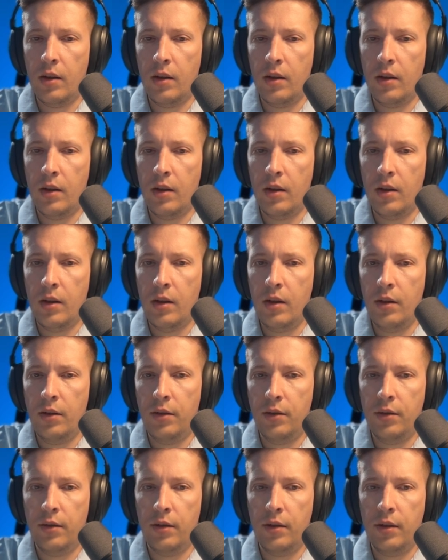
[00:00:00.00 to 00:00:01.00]

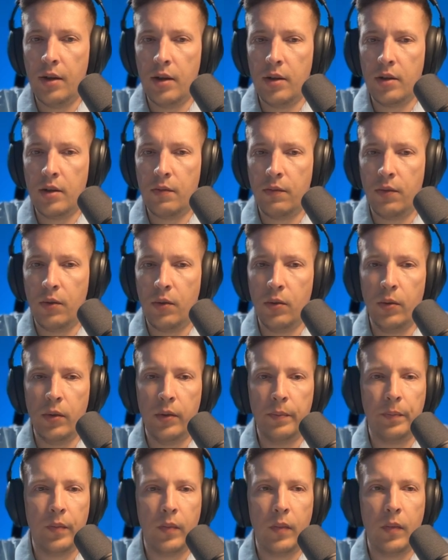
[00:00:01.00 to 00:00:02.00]
it does following.
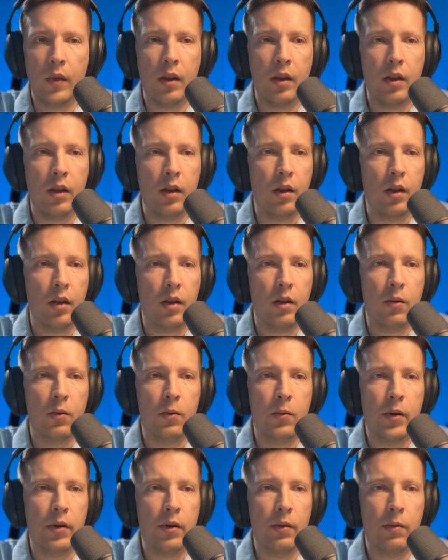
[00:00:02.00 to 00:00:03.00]

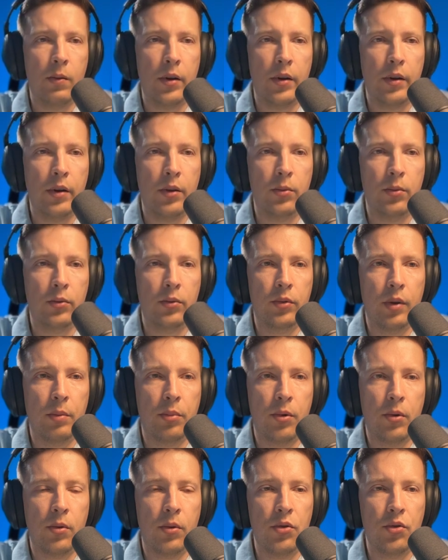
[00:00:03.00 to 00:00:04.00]
Very good
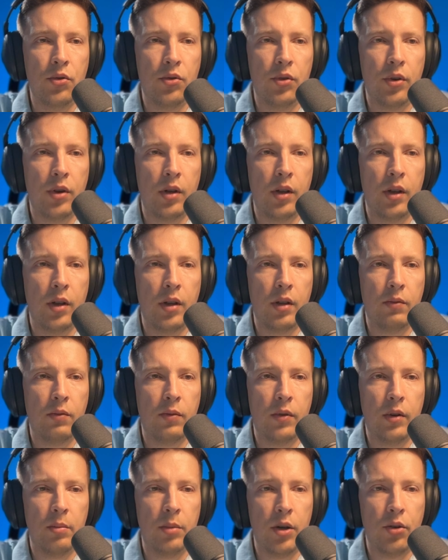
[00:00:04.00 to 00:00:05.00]
approach. I like it
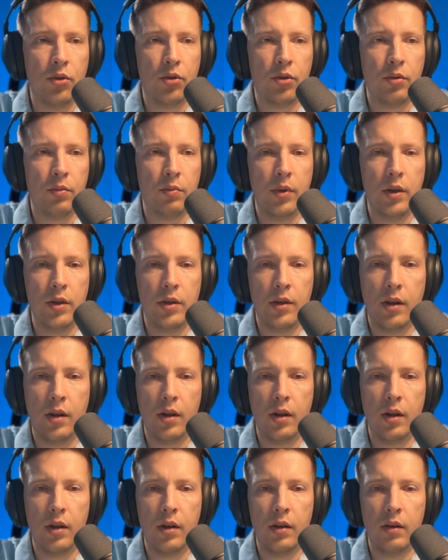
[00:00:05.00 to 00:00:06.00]
very much.
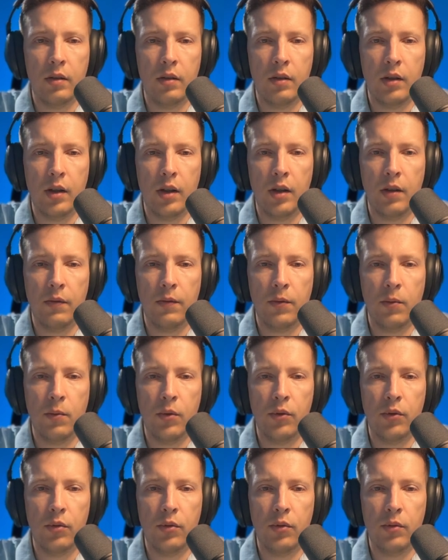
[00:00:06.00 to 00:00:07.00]
Basically, like if we
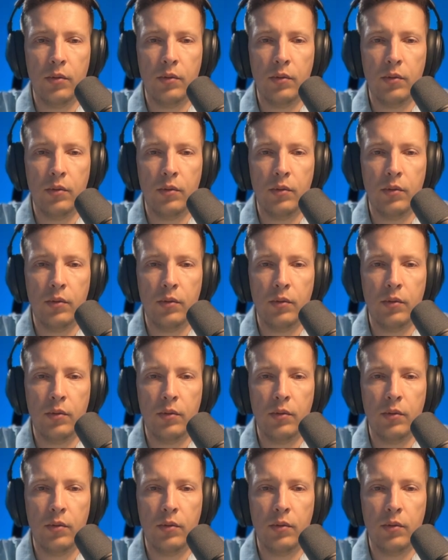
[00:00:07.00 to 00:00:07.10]
want to,